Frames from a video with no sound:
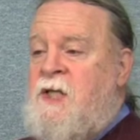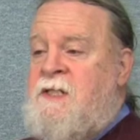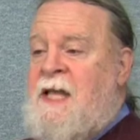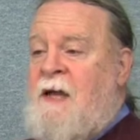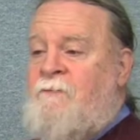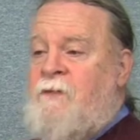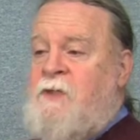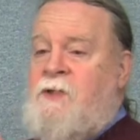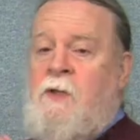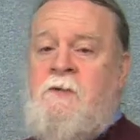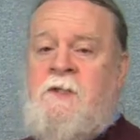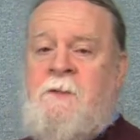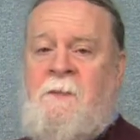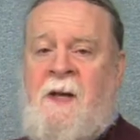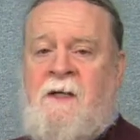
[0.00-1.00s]
just have
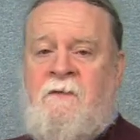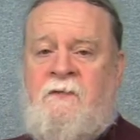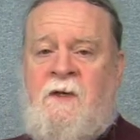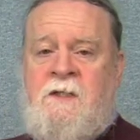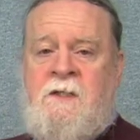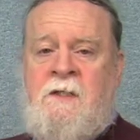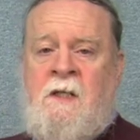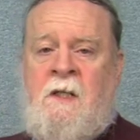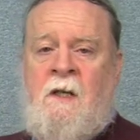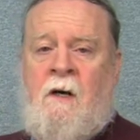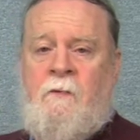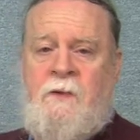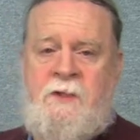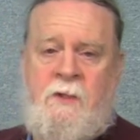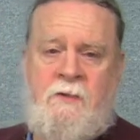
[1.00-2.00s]
reduced benefits
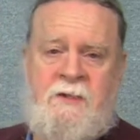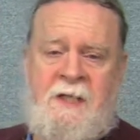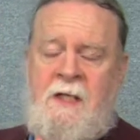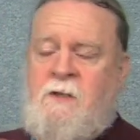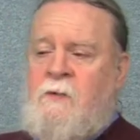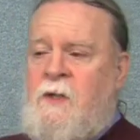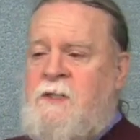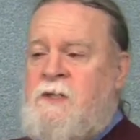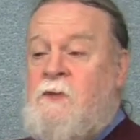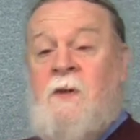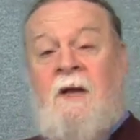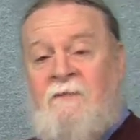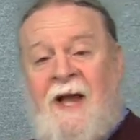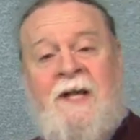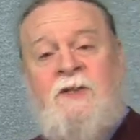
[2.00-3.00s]
or reduced increases, we
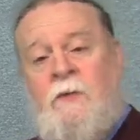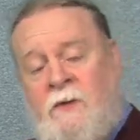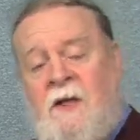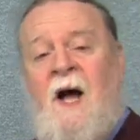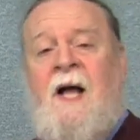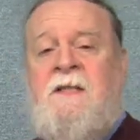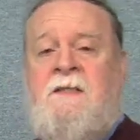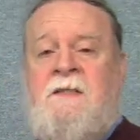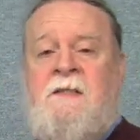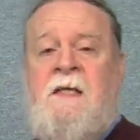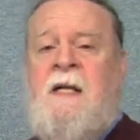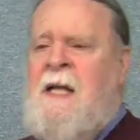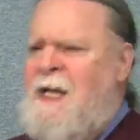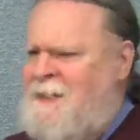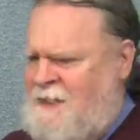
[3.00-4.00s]
have actual cuts.
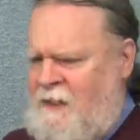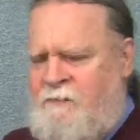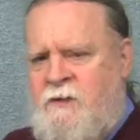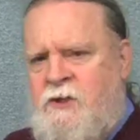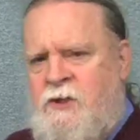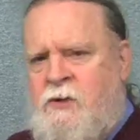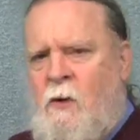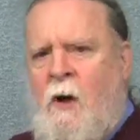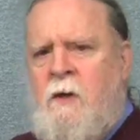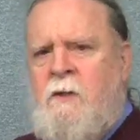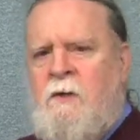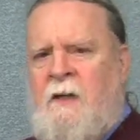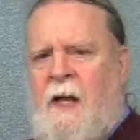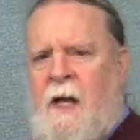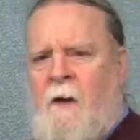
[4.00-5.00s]
It's even
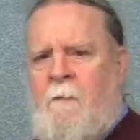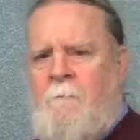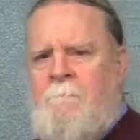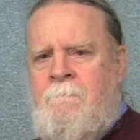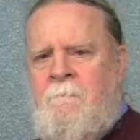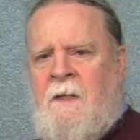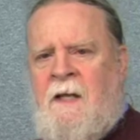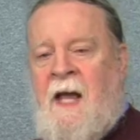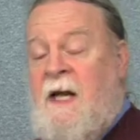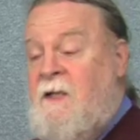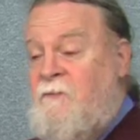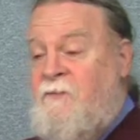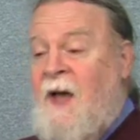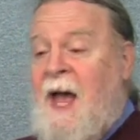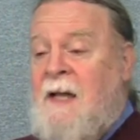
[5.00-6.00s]
stronger now. And
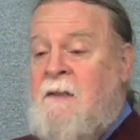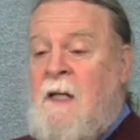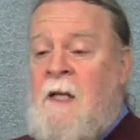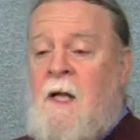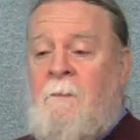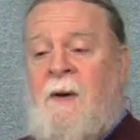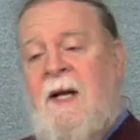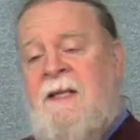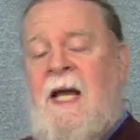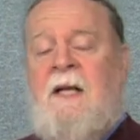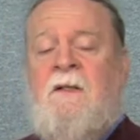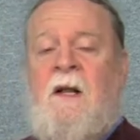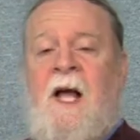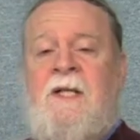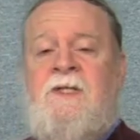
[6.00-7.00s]
in fact, by
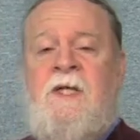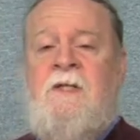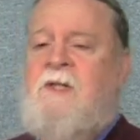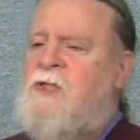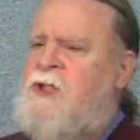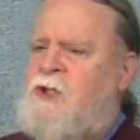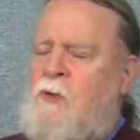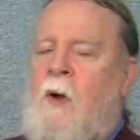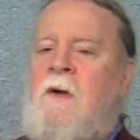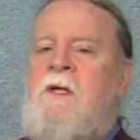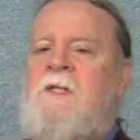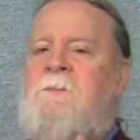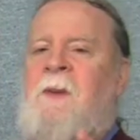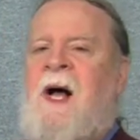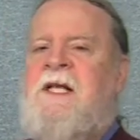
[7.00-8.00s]
that logic, the
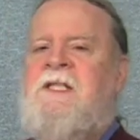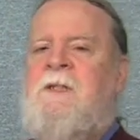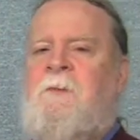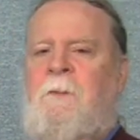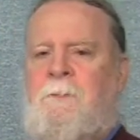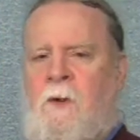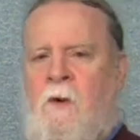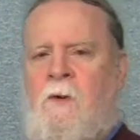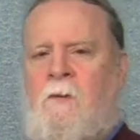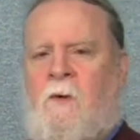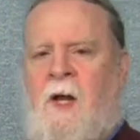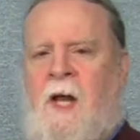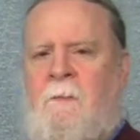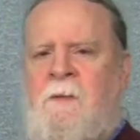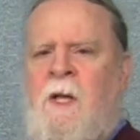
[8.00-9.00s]
strongest possible
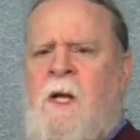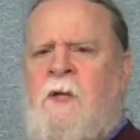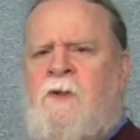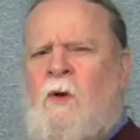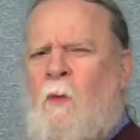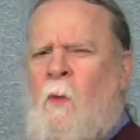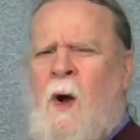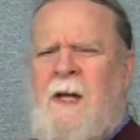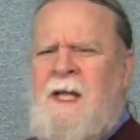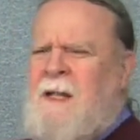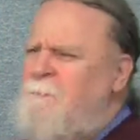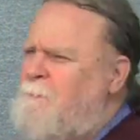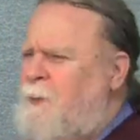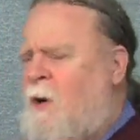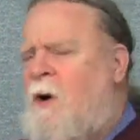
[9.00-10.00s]
program, the one
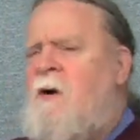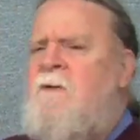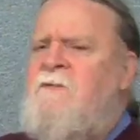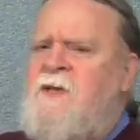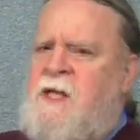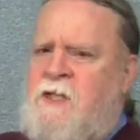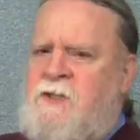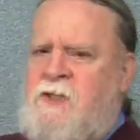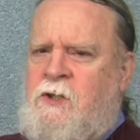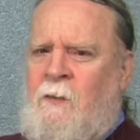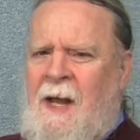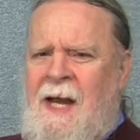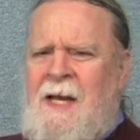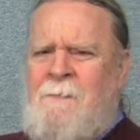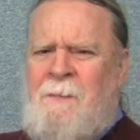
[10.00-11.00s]
impervious to
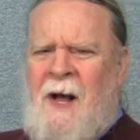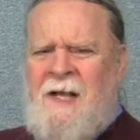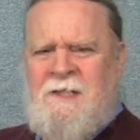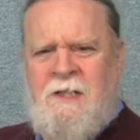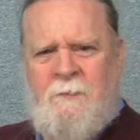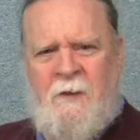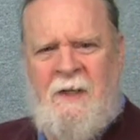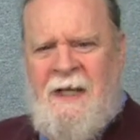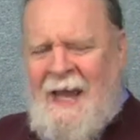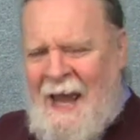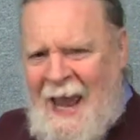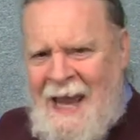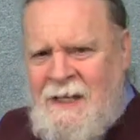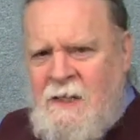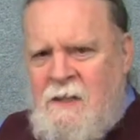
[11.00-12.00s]
any possible
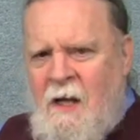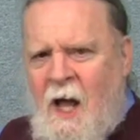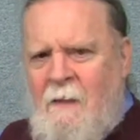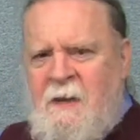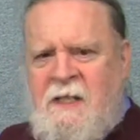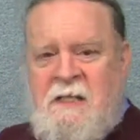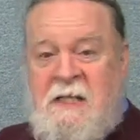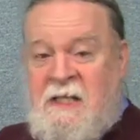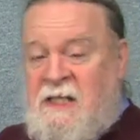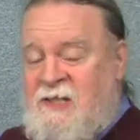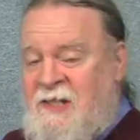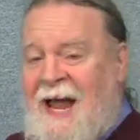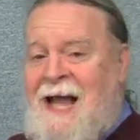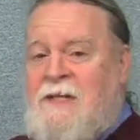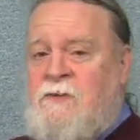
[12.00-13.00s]
economic
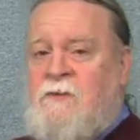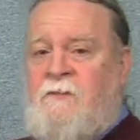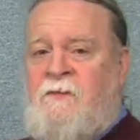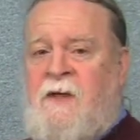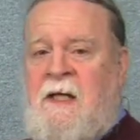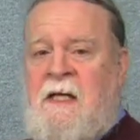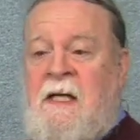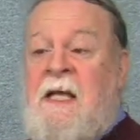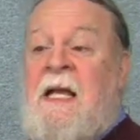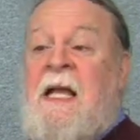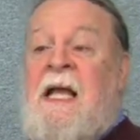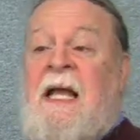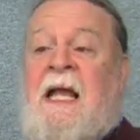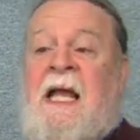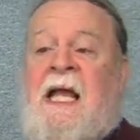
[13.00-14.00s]
catastrophe,
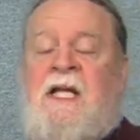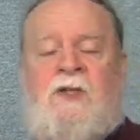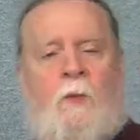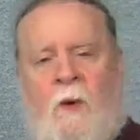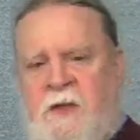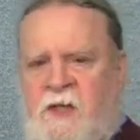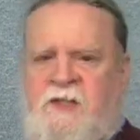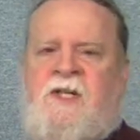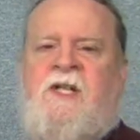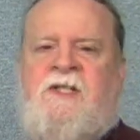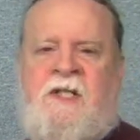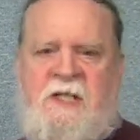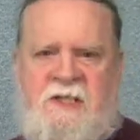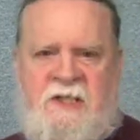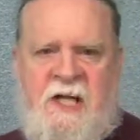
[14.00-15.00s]
is one that
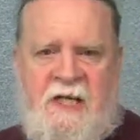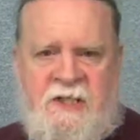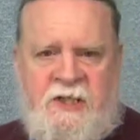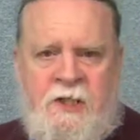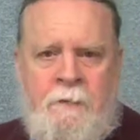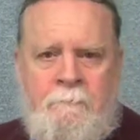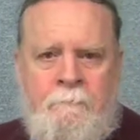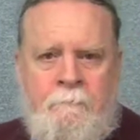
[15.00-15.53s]
doesn't exist.